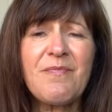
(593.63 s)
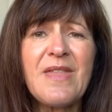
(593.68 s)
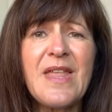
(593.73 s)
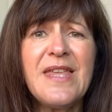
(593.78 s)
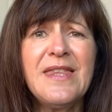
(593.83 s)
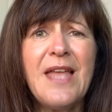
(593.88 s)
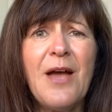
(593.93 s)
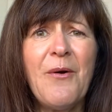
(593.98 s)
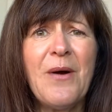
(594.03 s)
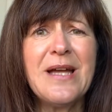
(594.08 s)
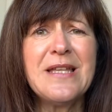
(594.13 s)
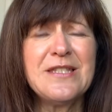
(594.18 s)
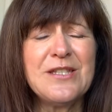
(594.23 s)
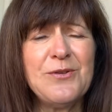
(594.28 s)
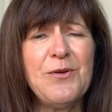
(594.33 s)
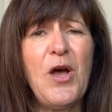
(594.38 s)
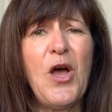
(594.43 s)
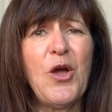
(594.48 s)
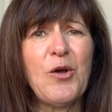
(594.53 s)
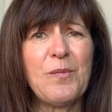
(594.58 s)
Now, I
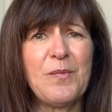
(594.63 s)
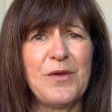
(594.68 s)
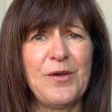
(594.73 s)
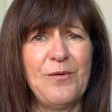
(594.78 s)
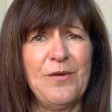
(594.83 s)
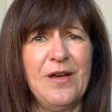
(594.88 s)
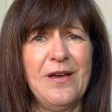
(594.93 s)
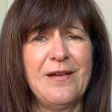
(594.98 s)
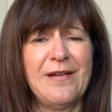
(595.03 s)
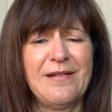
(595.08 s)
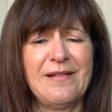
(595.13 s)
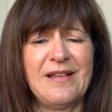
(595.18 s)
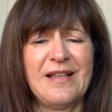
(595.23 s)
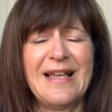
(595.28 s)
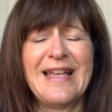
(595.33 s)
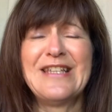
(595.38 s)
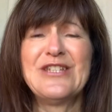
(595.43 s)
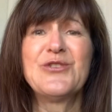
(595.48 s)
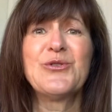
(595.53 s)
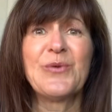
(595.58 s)
do hope you heard,
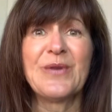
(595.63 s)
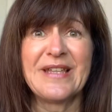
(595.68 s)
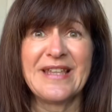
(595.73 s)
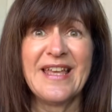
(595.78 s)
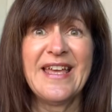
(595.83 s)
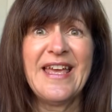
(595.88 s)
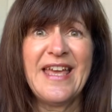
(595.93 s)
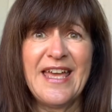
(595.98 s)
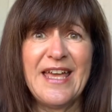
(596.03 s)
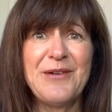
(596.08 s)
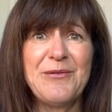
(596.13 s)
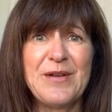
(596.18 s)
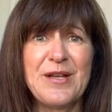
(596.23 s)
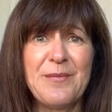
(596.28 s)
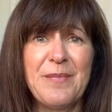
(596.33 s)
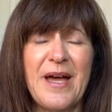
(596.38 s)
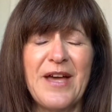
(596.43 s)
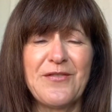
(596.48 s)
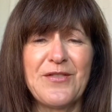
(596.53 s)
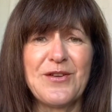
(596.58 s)
enjoyed hearing
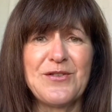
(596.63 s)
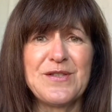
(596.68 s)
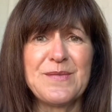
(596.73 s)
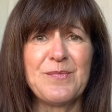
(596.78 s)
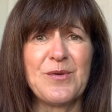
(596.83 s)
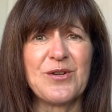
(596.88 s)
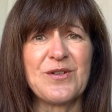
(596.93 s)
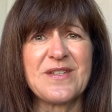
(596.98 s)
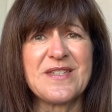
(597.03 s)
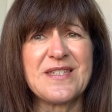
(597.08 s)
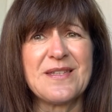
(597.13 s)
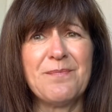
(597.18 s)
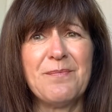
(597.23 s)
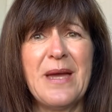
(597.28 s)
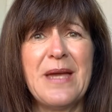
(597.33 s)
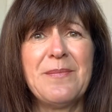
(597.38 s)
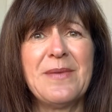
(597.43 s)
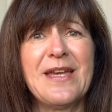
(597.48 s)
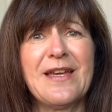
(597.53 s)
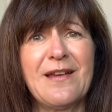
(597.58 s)
about those books and
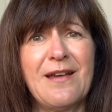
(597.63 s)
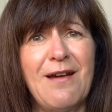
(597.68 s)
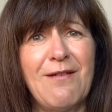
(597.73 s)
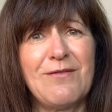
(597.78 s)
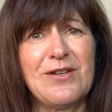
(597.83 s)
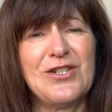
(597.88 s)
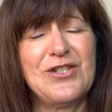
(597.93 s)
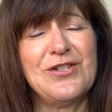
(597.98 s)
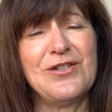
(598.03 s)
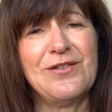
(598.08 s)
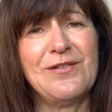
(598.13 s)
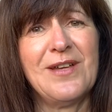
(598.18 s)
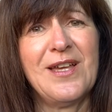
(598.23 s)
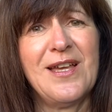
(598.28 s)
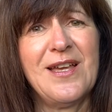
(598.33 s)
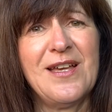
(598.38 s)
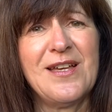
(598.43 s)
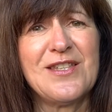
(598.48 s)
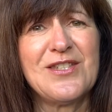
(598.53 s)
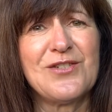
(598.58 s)
maybe encourage you
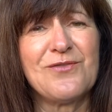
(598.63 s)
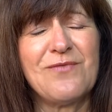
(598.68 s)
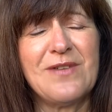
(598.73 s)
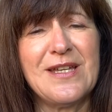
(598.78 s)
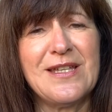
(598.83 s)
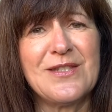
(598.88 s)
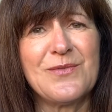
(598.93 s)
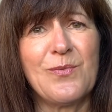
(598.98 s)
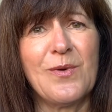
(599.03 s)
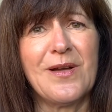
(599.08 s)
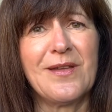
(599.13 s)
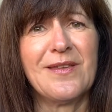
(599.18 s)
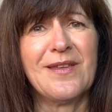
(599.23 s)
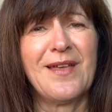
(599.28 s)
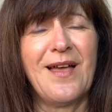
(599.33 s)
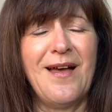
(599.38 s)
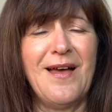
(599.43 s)
to read one.